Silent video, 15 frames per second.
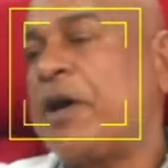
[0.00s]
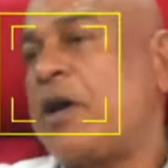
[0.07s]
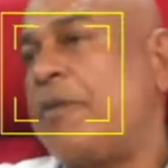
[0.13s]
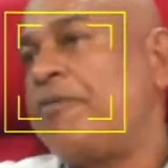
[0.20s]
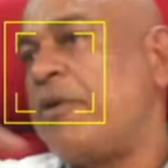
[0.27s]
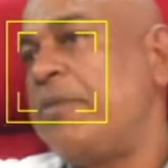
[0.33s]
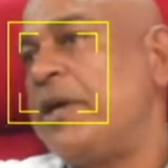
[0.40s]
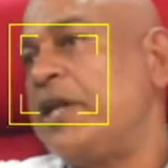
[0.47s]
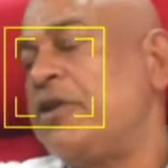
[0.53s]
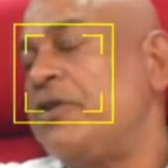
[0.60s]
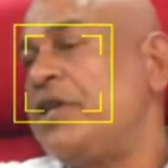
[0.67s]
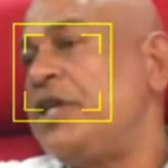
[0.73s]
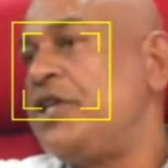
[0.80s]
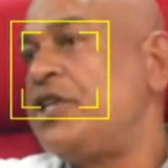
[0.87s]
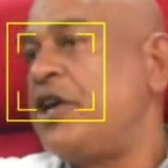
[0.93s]
from
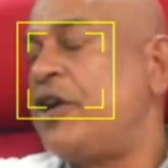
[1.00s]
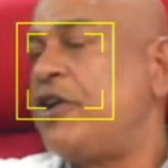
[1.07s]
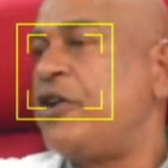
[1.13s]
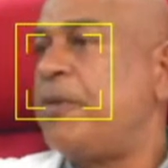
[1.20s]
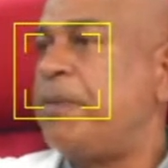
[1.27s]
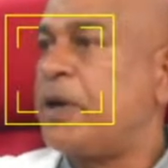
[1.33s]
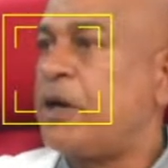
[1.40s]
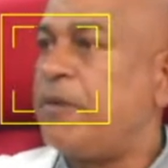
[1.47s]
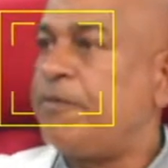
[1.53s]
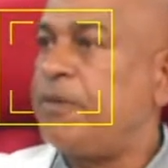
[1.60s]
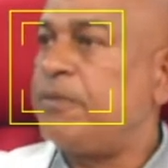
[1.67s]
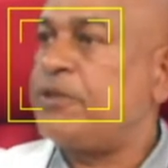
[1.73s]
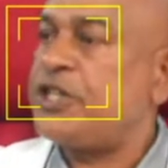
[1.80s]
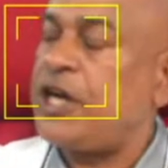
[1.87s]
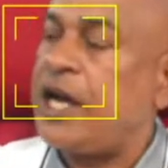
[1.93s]
Indonesia, or you pick up from
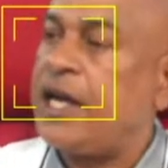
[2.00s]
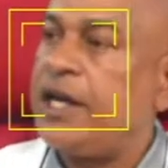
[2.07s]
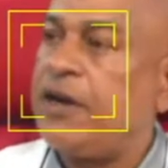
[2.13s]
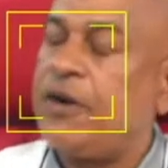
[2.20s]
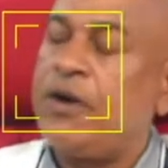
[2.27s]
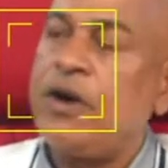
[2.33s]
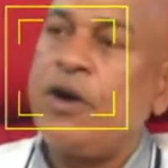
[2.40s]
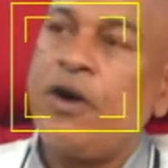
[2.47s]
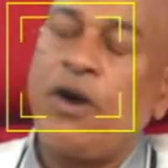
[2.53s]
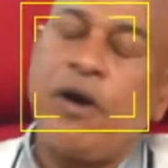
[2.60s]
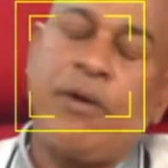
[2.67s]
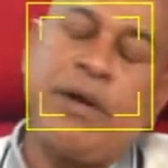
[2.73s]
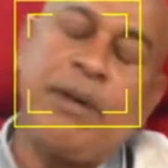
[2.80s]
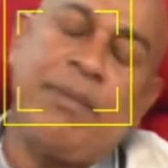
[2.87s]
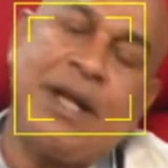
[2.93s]
China or
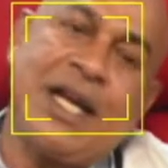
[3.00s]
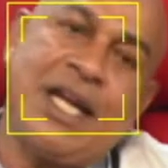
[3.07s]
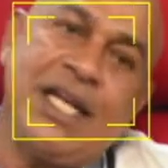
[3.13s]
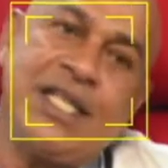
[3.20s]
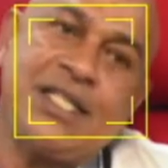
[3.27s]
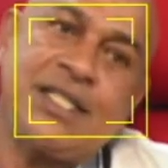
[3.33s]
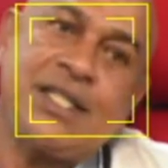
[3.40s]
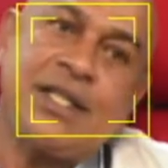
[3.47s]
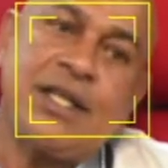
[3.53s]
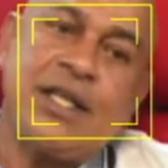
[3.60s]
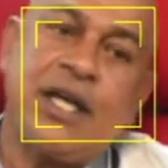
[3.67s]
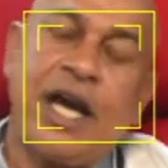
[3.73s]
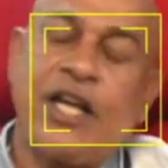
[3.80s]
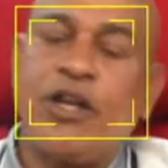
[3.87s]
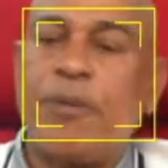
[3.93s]
the Middle East,
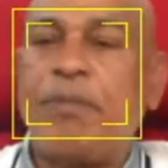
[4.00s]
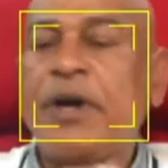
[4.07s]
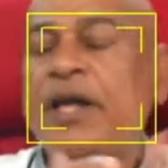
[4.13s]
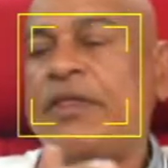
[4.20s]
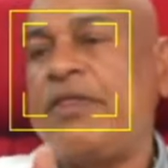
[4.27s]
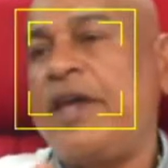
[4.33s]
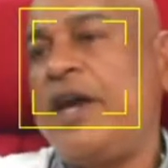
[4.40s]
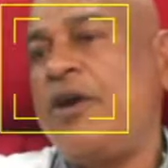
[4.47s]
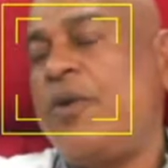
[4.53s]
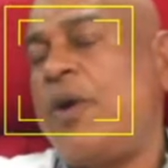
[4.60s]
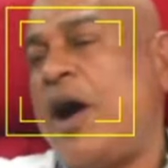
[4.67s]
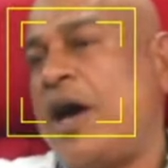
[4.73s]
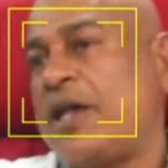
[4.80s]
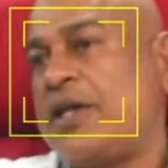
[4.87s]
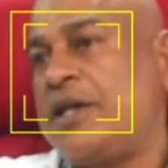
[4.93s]
and you bring their
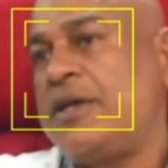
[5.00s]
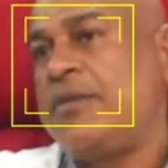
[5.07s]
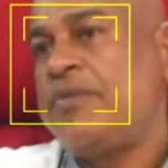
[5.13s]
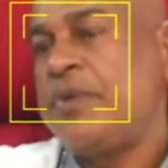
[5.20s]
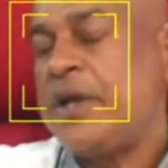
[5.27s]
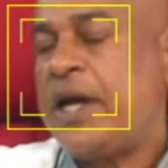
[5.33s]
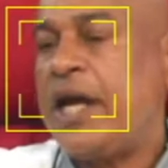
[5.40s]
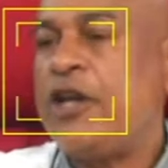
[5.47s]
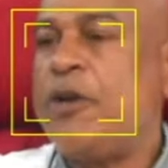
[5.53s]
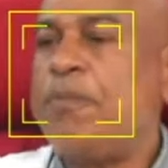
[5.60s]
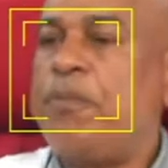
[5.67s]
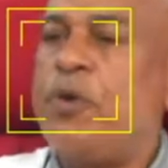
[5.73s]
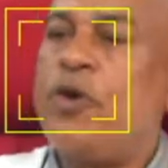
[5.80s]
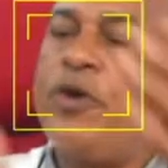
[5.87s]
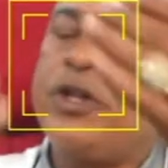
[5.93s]
water and you
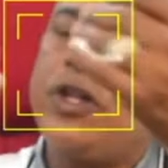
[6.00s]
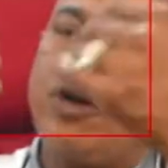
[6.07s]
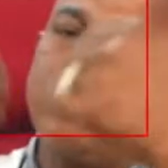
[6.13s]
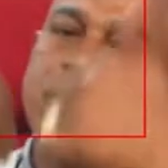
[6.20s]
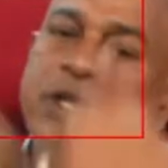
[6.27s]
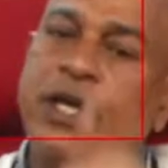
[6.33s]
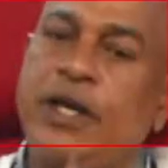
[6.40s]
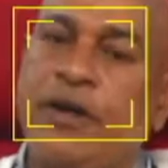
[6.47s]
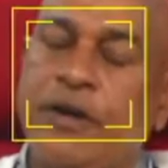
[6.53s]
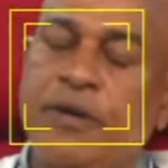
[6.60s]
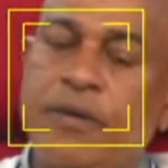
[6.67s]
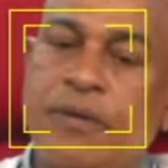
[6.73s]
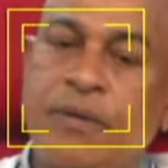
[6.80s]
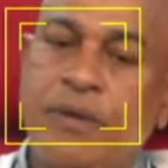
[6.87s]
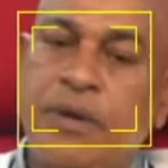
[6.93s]
pour it out here.
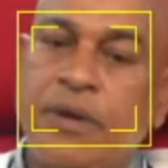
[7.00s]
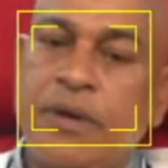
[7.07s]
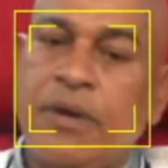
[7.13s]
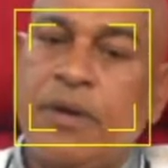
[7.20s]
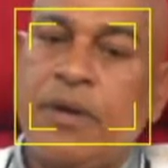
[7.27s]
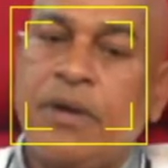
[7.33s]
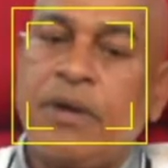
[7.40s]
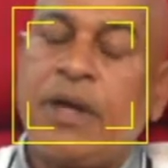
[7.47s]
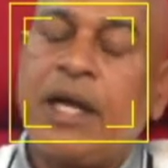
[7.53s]
That